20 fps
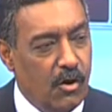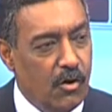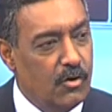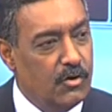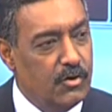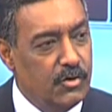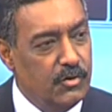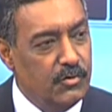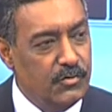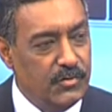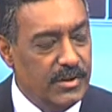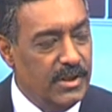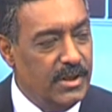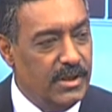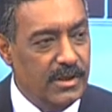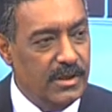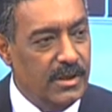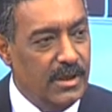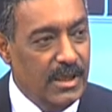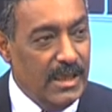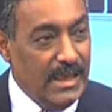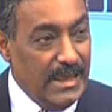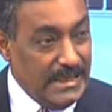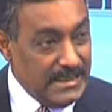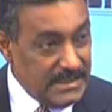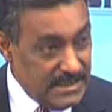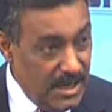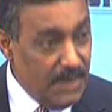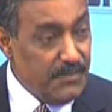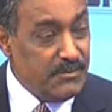or do you think
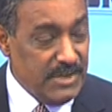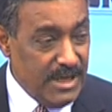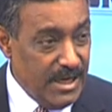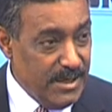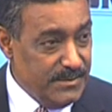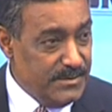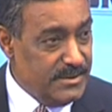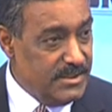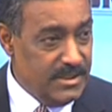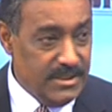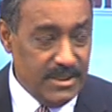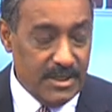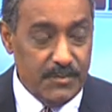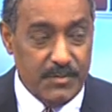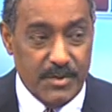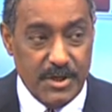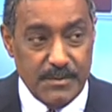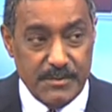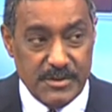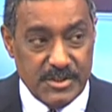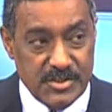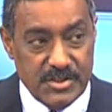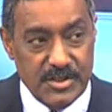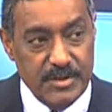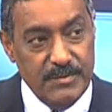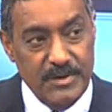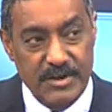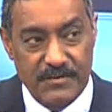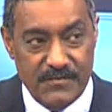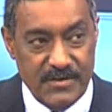sometimes it can become
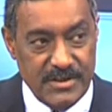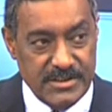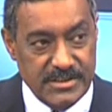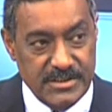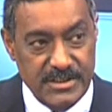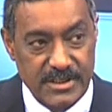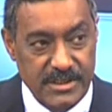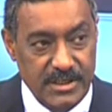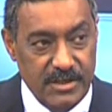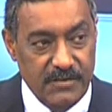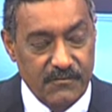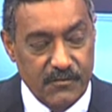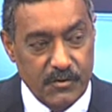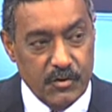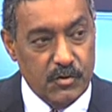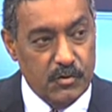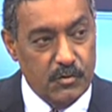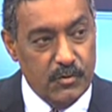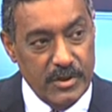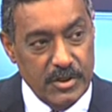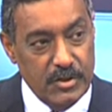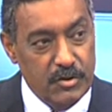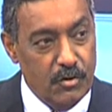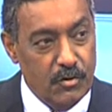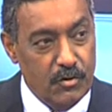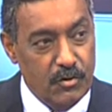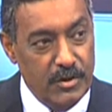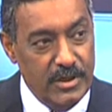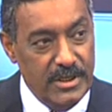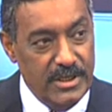extremely frustrating for you and your
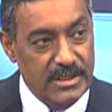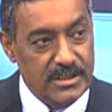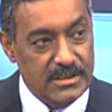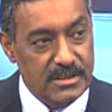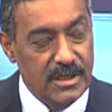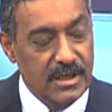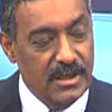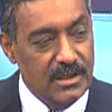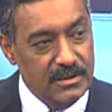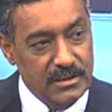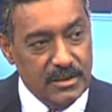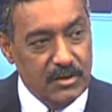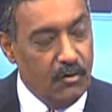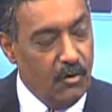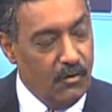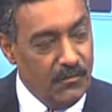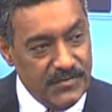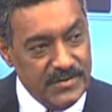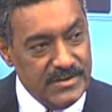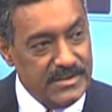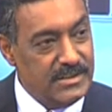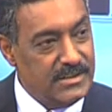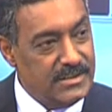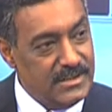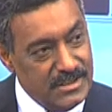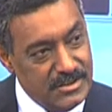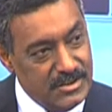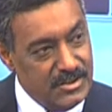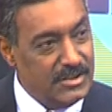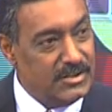colleagues that offices
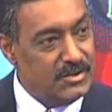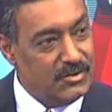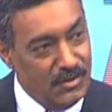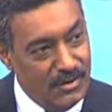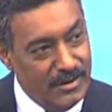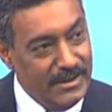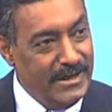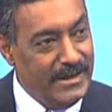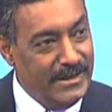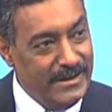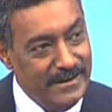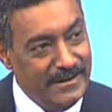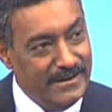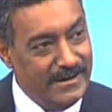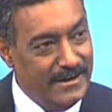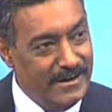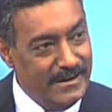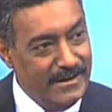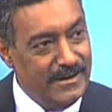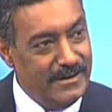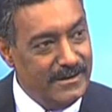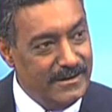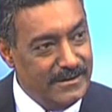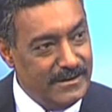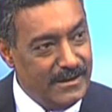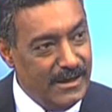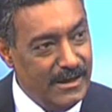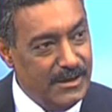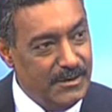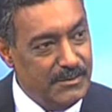are just not getting ready in
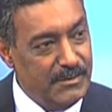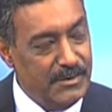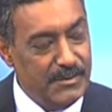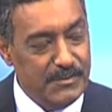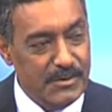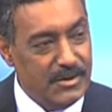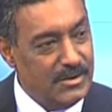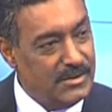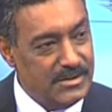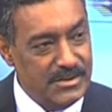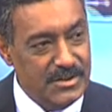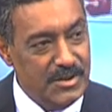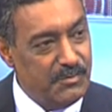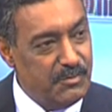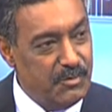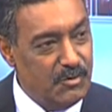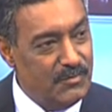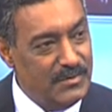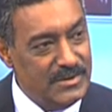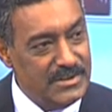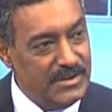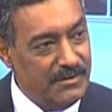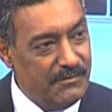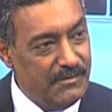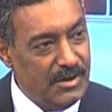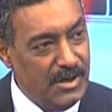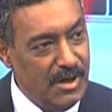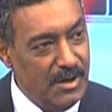time because the approvals haven't